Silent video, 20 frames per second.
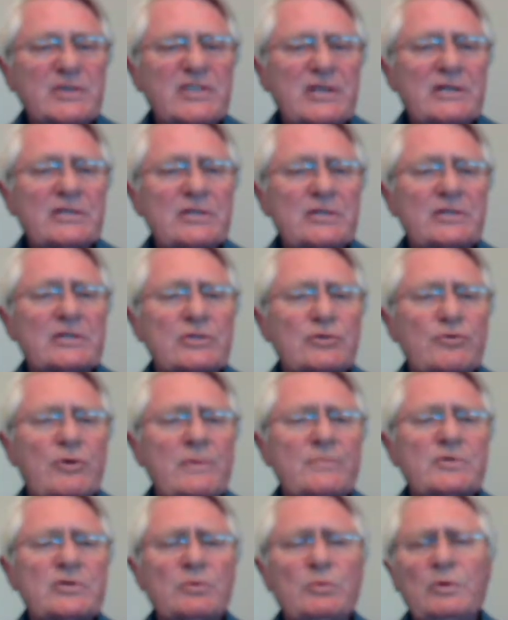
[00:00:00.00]
position
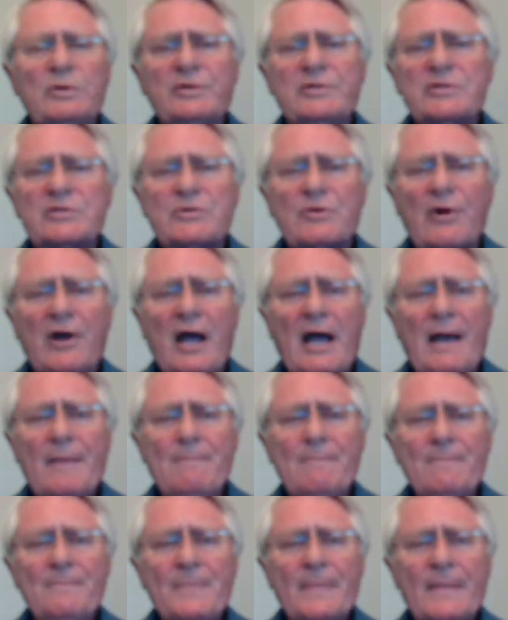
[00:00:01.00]
description will
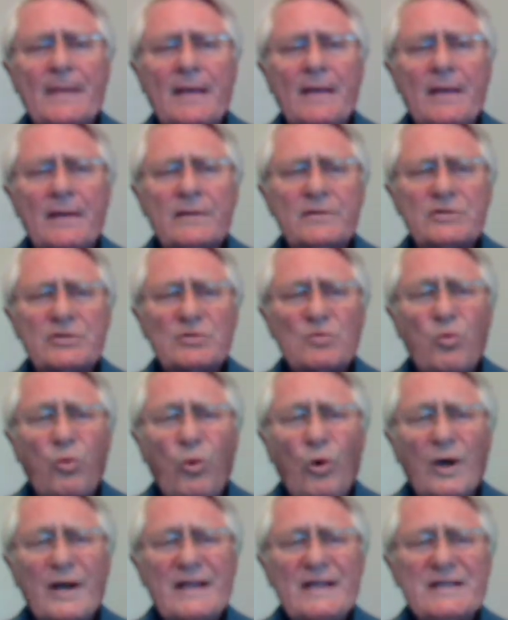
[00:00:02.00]
describe just
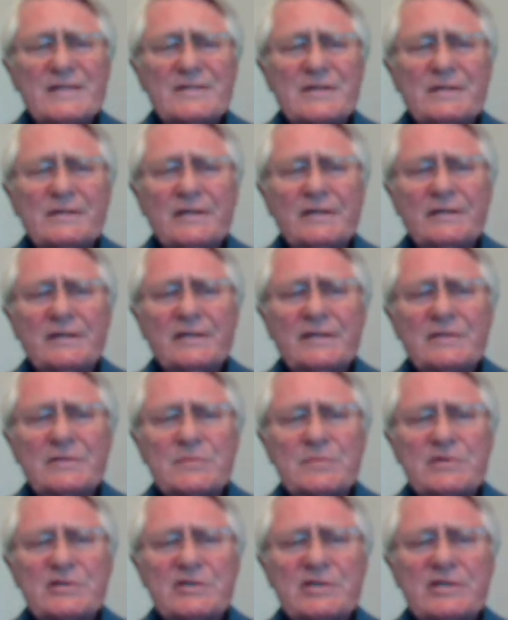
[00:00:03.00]
what is it that
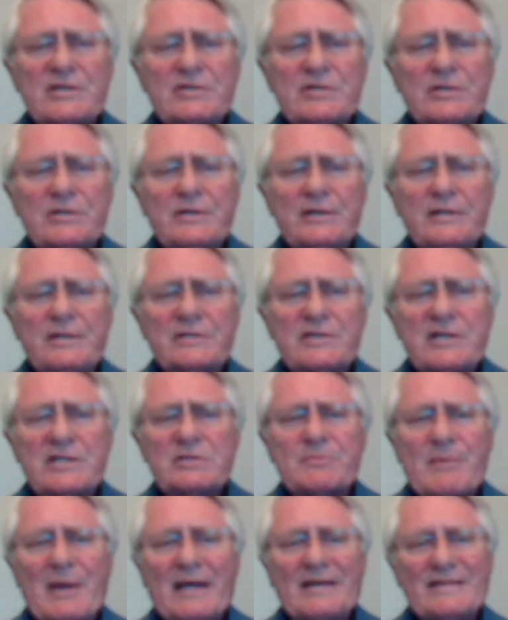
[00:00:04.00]
this position is
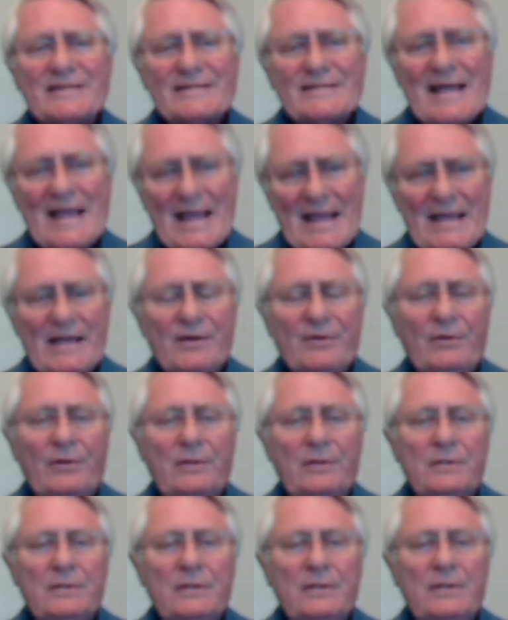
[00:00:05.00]
expected to
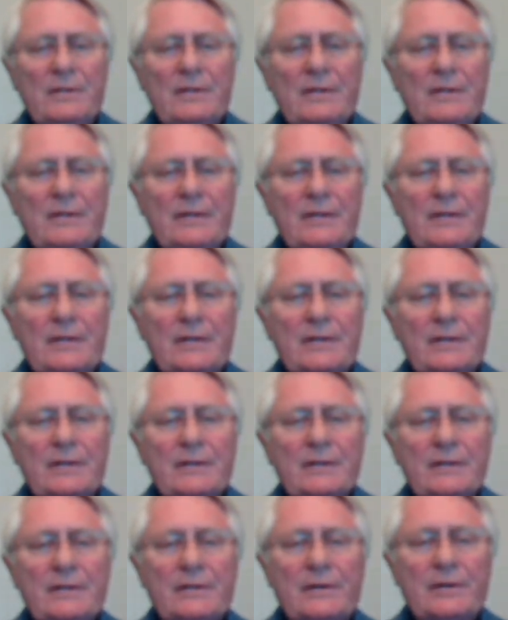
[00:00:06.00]
handle.
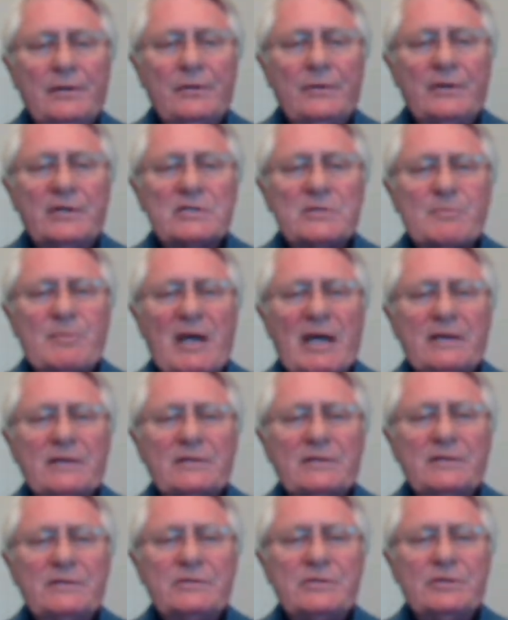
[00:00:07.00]
Are you
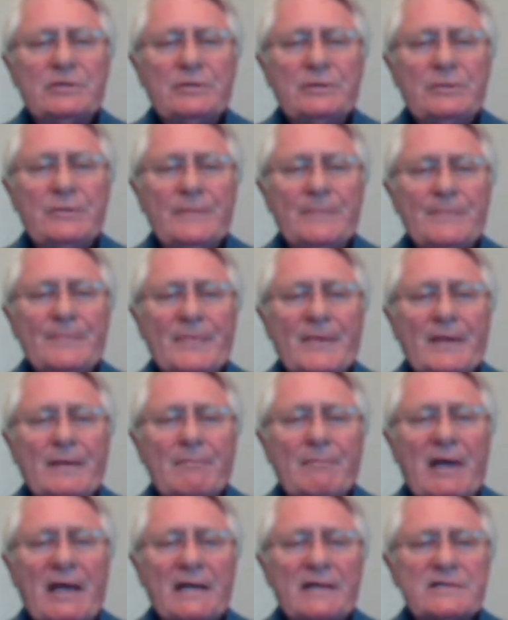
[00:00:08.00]
expected to
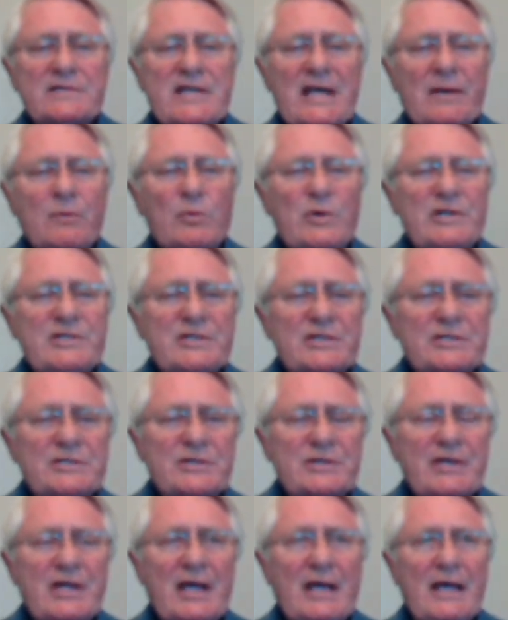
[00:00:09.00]
make 10
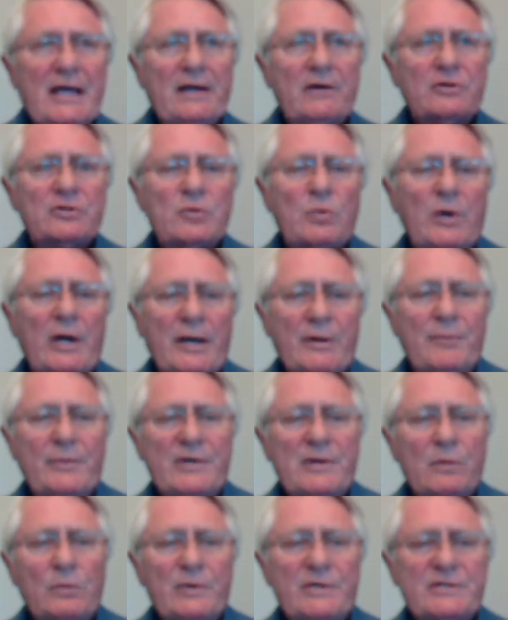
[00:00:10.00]
widgets a day or 20
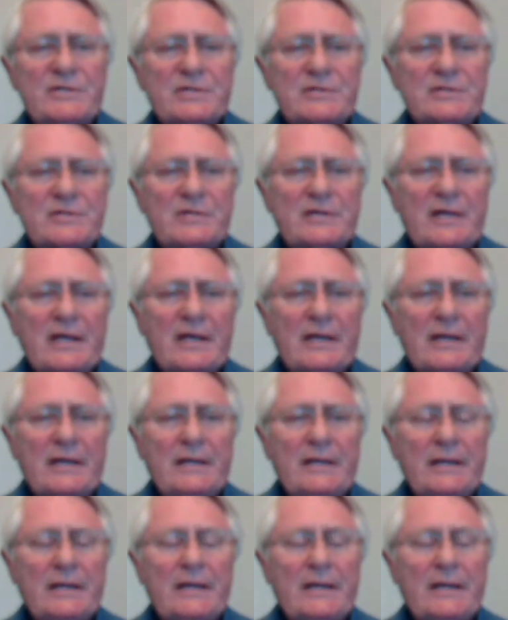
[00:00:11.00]
widgets a day?